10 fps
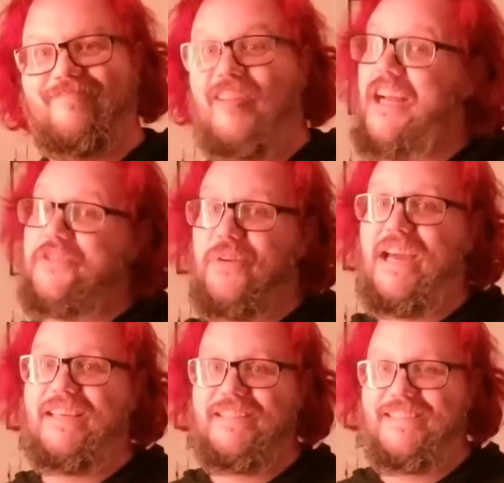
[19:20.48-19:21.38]
That's
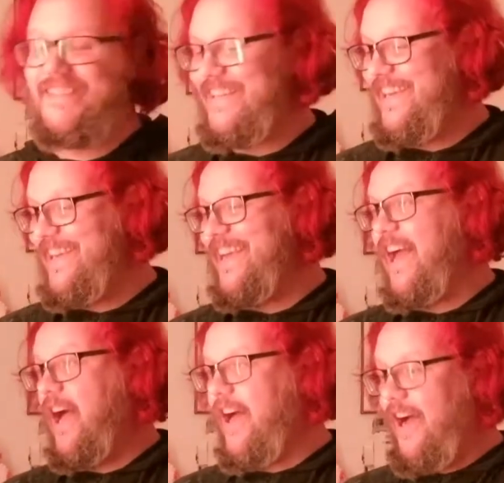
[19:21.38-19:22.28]
Rey's.
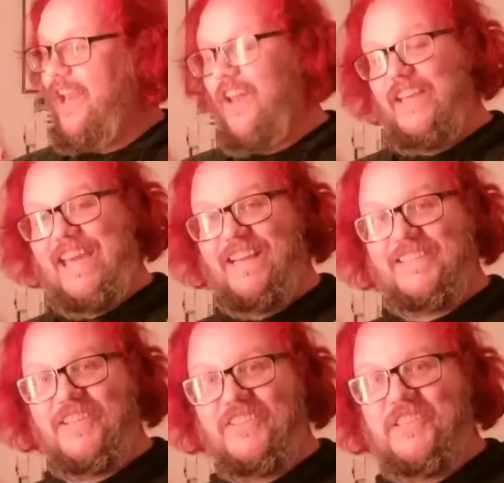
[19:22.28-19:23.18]
I like how it
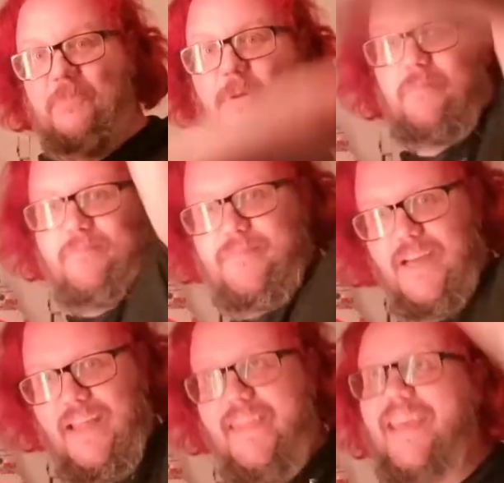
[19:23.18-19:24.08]
starts at the bottom
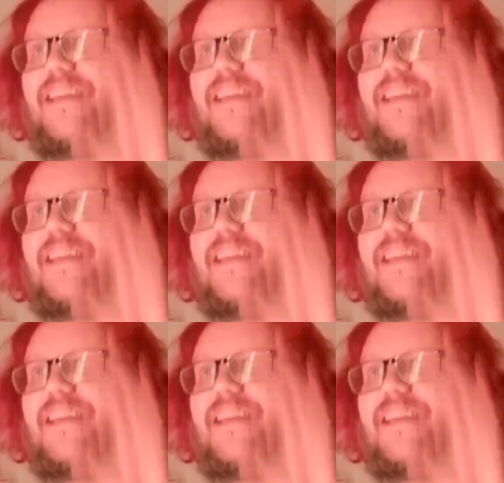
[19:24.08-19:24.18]
and then